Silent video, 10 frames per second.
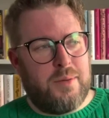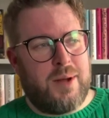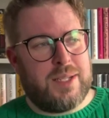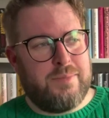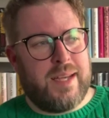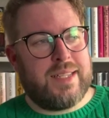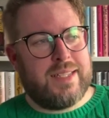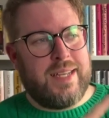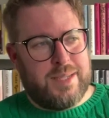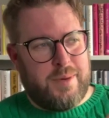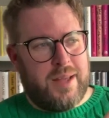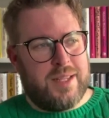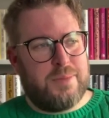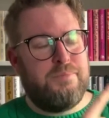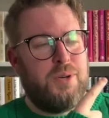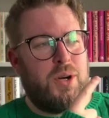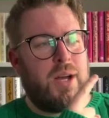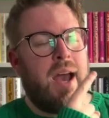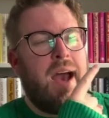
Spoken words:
I'm about to make says about this book.